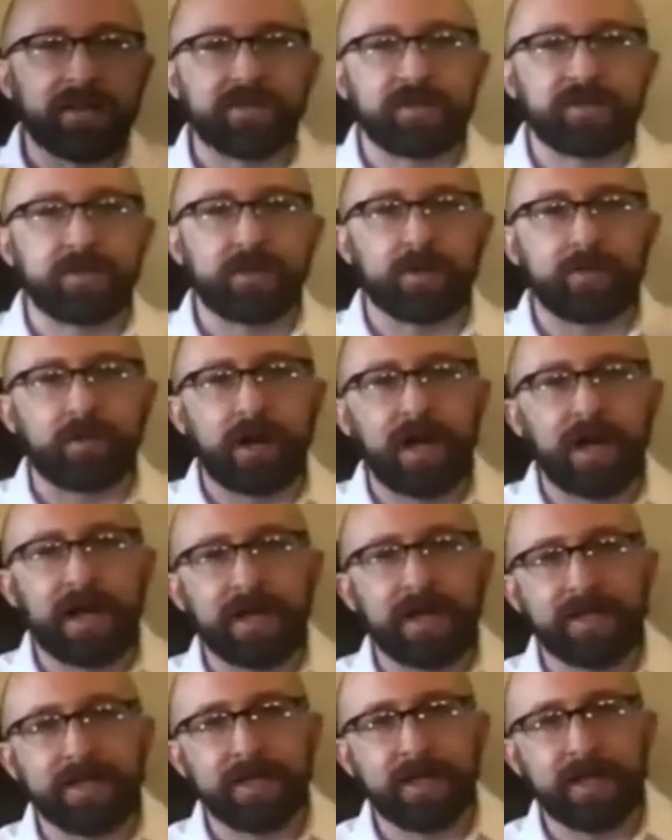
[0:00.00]
to
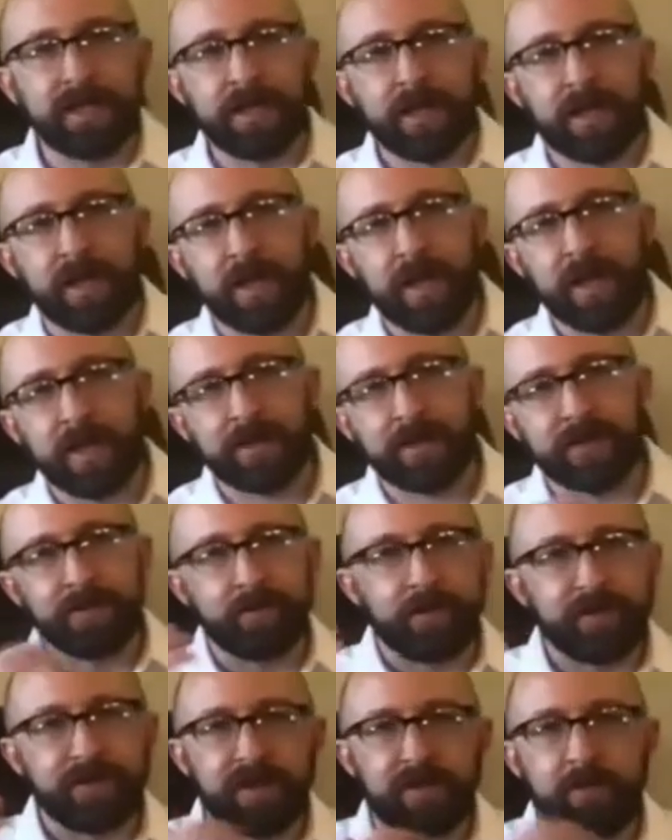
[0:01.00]
arise in connection
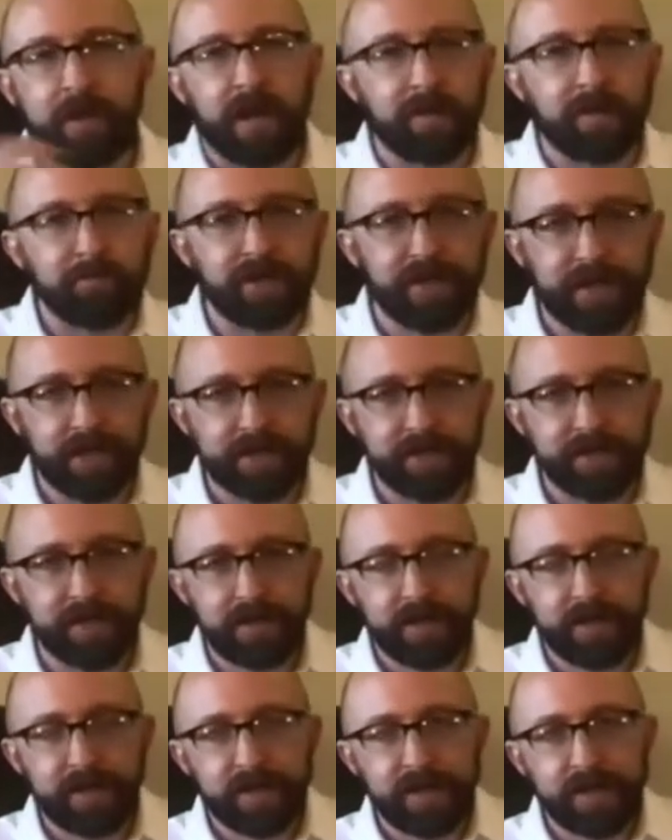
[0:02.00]
with some object.
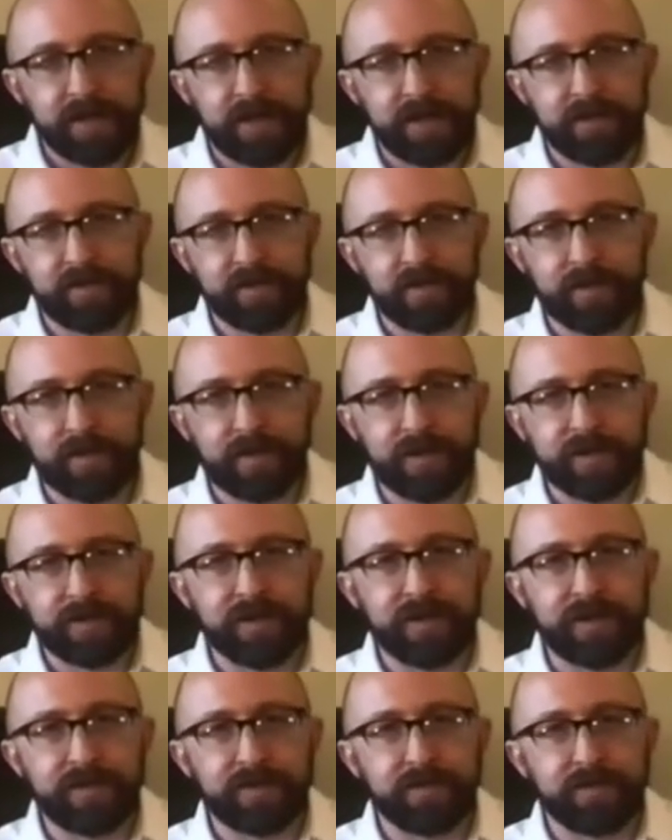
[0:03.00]
And so there's
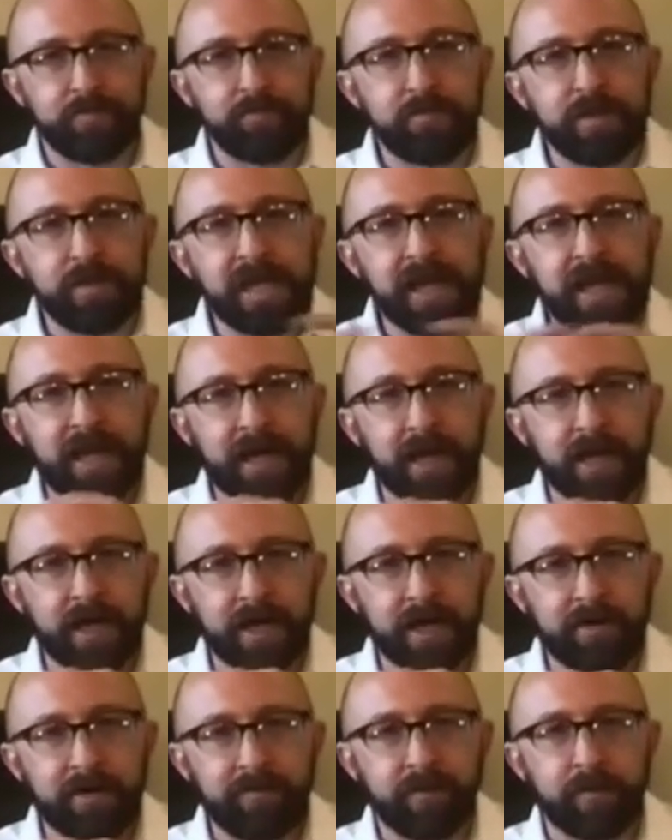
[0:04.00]
this meeting
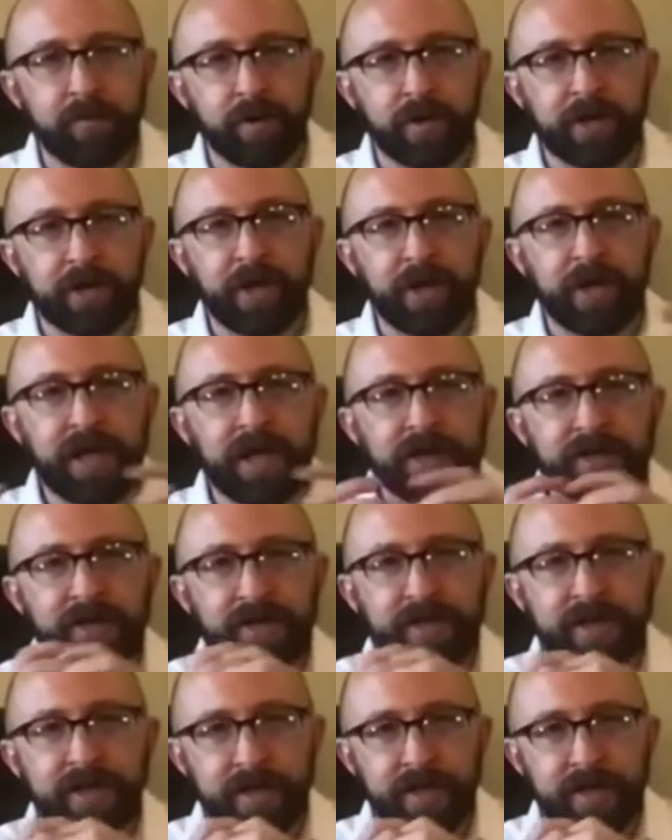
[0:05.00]
of or
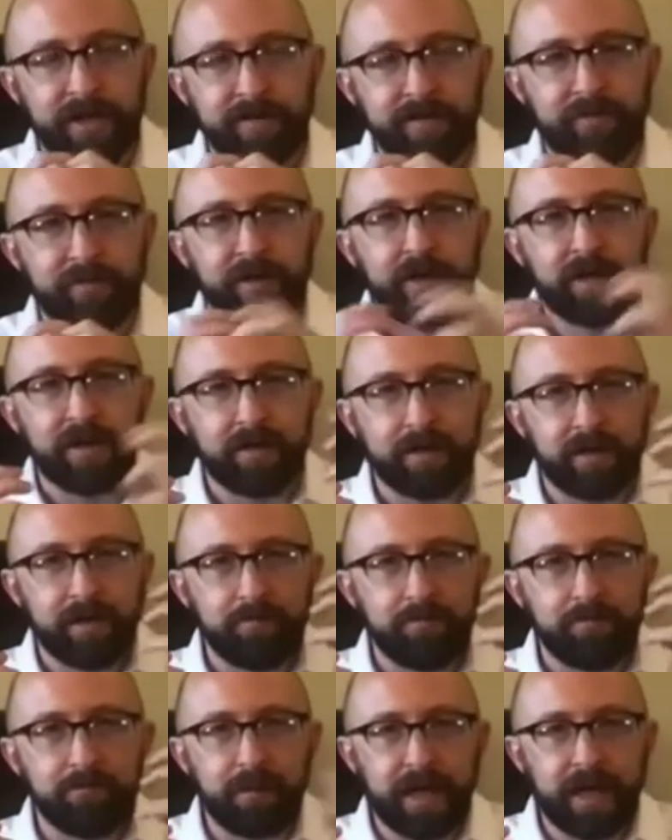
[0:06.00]
connection of
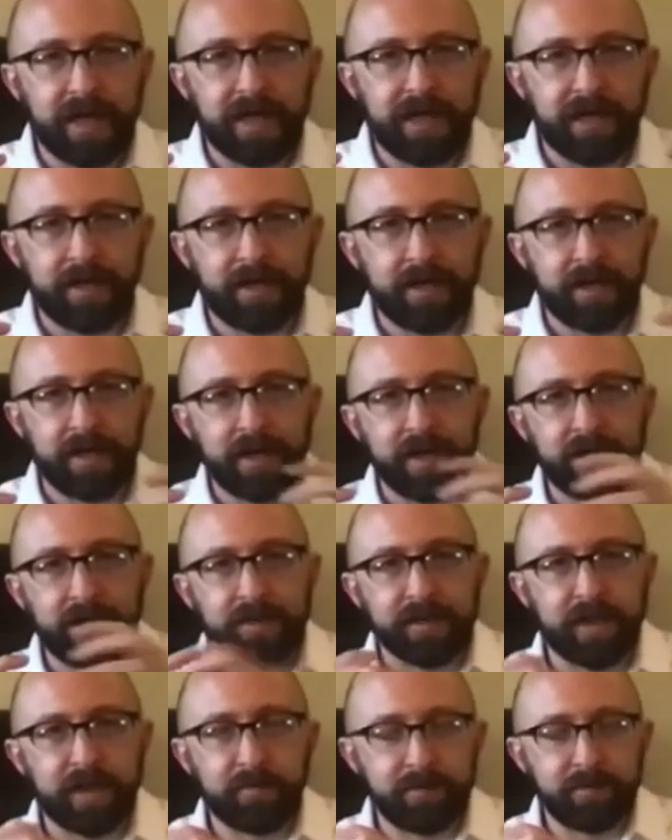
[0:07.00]
mind and
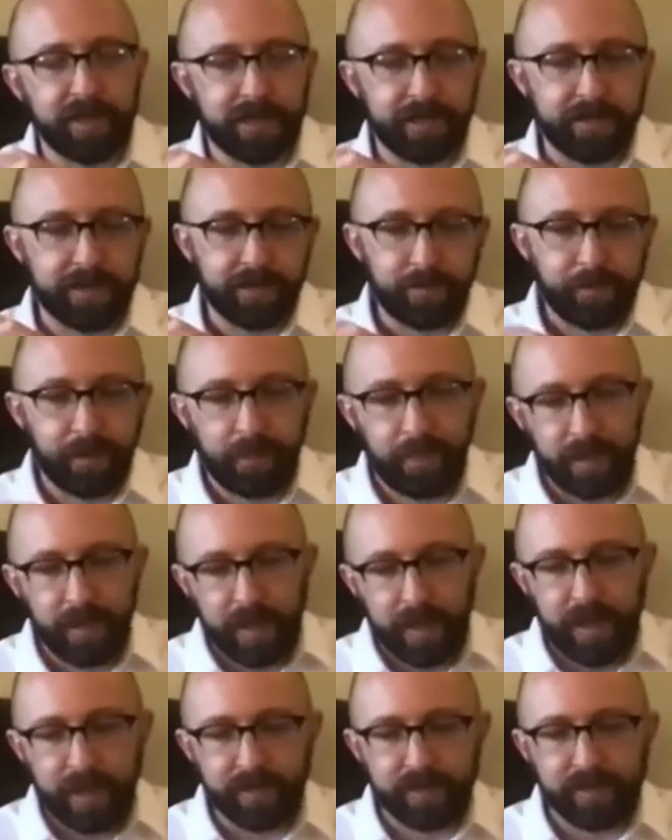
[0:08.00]
its object.
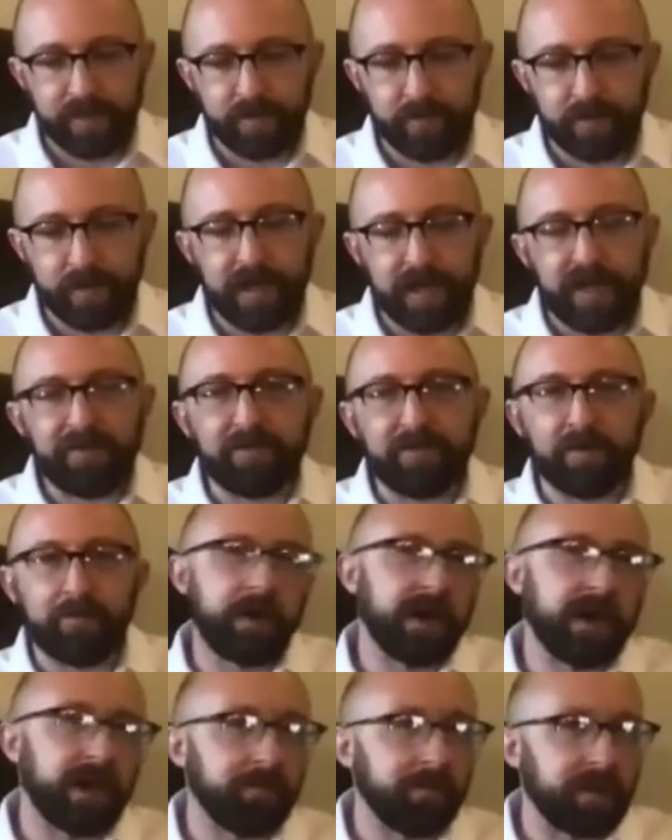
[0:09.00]
And so whenever
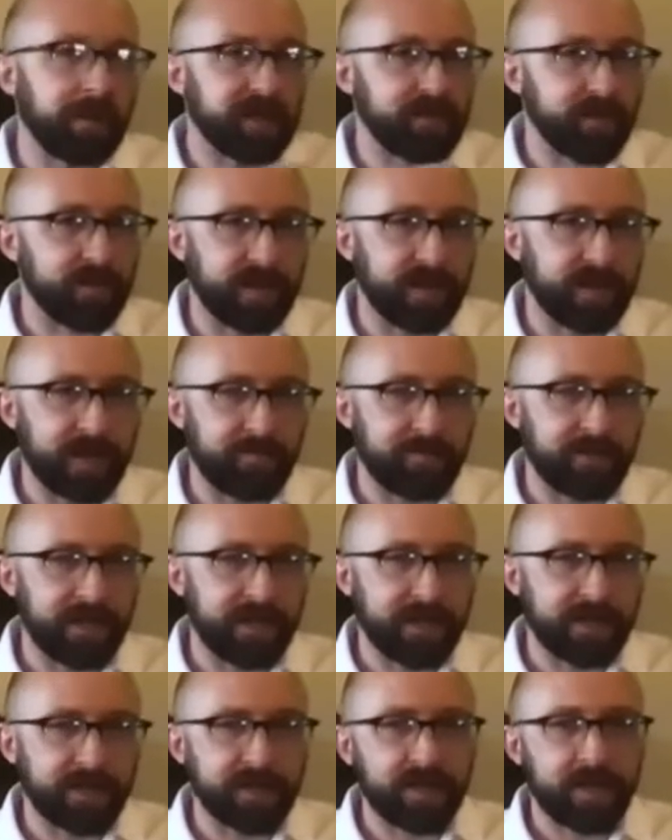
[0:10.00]
mind meets with an
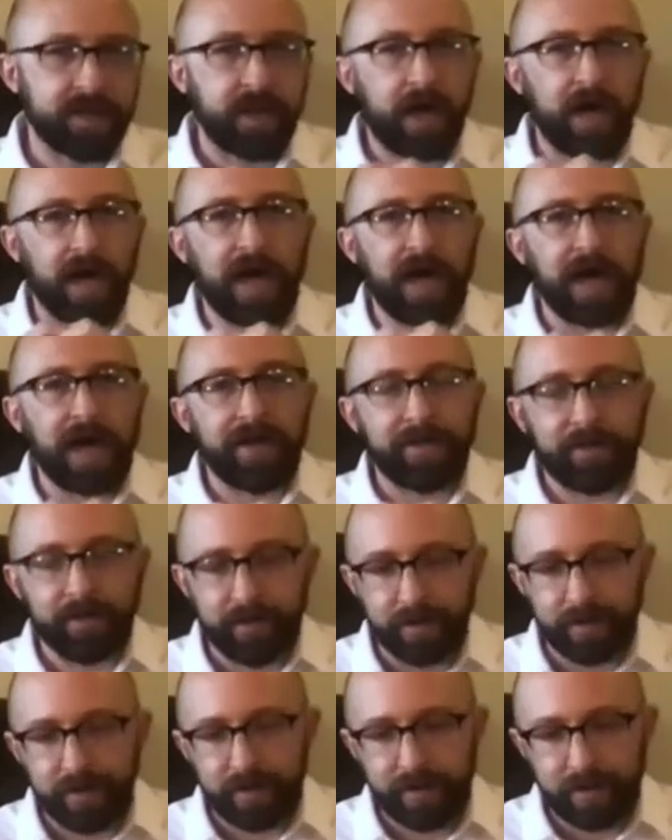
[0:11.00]
object,
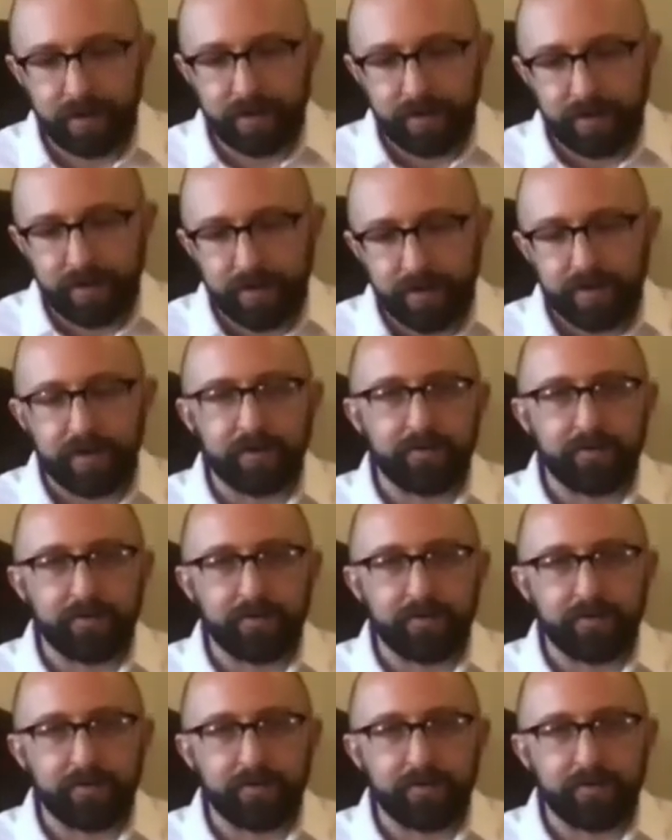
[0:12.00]
either the